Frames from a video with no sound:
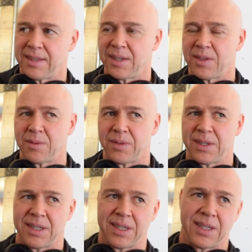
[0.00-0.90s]

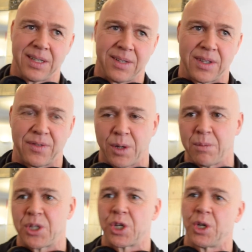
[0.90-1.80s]
The
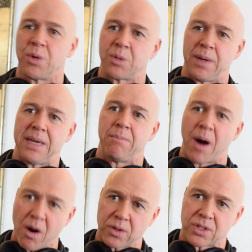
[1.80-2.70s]
formula should always be
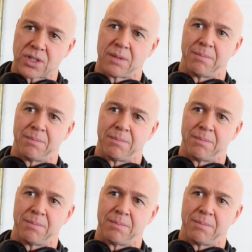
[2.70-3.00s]
box,